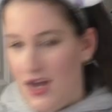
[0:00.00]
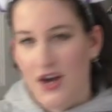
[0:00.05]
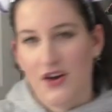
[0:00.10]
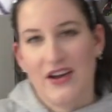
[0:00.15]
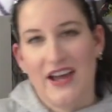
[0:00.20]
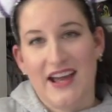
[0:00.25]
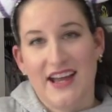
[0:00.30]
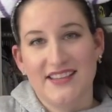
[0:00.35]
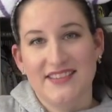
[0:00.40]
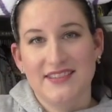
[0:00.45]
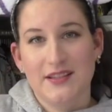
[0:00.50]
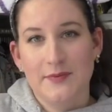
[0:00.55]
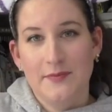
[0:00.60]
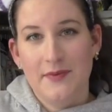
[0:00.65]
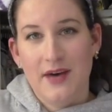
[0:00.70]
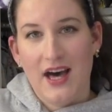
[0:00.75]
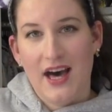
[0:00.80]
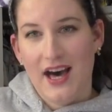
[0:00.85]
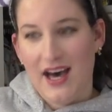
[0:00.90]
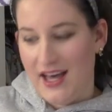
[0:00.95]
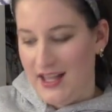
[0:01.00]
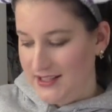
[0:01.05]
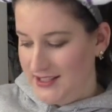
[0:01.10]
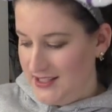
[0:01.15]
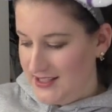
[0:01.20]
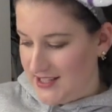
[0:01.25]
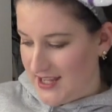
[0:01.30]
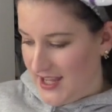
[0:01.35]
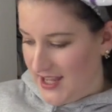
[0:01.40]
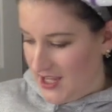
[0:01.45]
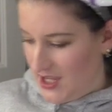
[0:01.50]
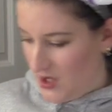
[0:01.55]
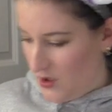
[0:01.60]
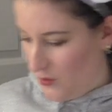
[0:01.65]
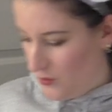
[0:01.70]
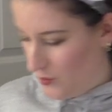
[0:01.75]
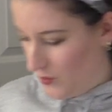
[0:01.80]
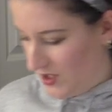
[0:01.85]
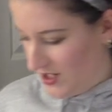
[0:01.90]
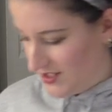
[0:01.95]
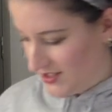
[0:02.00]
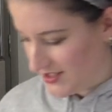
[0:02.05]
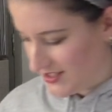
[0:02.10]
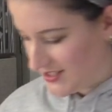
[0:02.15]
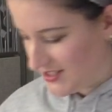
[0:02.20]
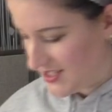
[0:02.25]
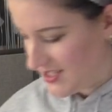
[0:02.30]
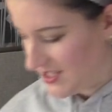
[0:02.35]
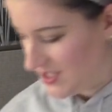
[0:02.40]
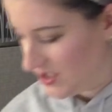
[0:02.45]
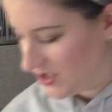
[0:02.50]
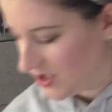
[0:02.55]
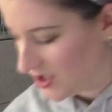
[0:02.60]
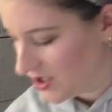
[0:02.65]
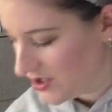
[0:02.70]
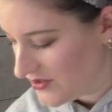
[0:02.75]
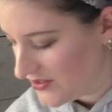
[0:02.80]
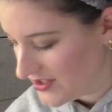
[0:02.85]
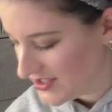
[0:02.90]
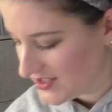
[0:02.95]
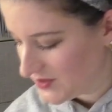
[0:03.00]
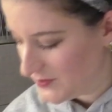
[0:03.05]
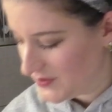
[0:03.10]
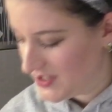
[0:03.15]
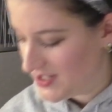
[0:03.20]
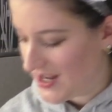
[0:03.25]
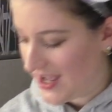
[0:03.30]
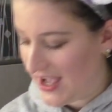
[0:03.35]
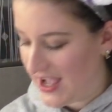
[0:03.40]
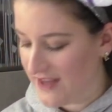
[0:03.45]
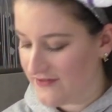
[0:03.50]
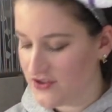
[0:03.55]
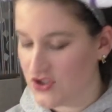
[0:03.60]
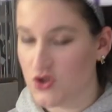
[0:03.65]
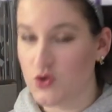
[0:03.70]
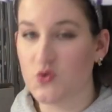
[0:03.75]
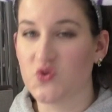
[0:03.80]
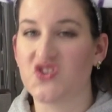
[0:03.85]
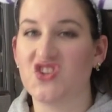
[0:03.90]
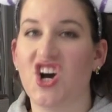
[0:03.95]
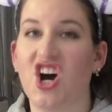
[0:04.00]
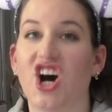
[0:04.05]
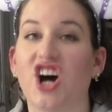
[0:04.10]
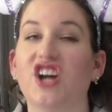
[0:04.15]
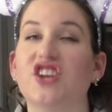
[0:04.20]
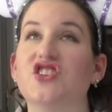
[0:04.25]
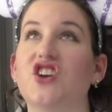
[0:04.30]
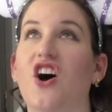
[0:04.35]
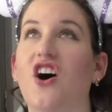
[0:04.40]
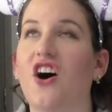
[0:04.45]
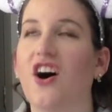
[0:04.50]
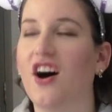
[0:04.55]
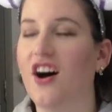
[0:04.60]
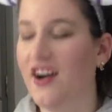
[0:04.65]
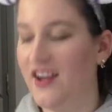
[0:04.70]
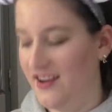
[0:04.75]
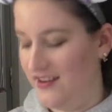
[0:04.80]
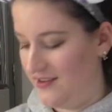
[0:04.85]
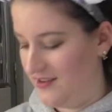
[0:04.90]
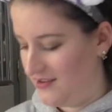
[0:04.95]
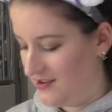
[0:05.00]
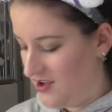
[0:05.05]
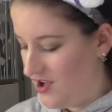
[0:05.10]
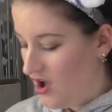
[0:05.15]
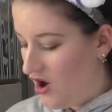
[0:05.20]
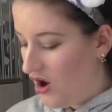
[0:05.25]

Okay, I got some holiday ones here. This one I've used a ton.